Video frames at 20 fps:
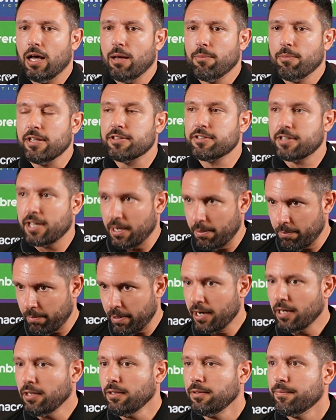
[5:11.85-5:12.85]
It's getting
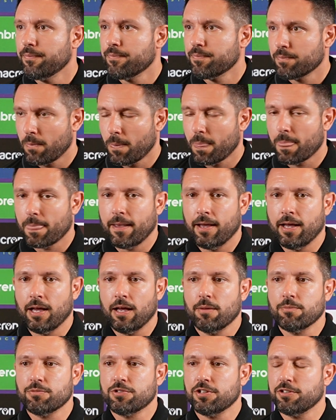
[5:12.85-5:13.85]
better.
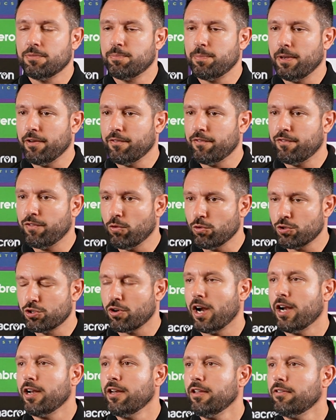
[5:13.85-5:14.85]
She's been in full
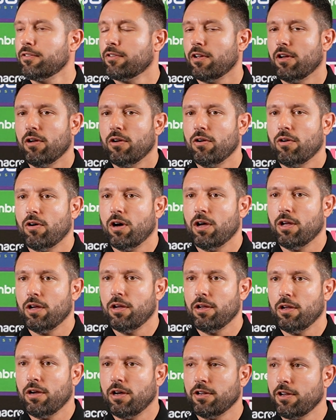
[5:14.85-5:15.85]
training, so
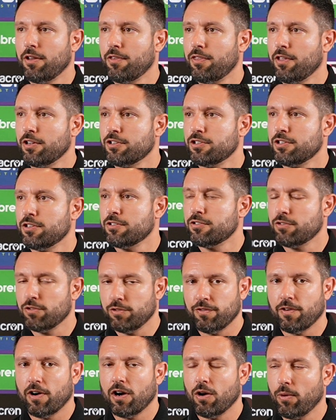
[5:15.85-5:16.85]
I don't think she's
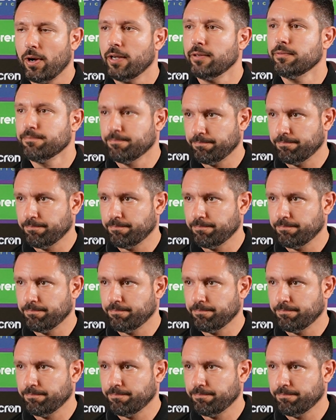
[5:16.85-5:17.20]
too far away.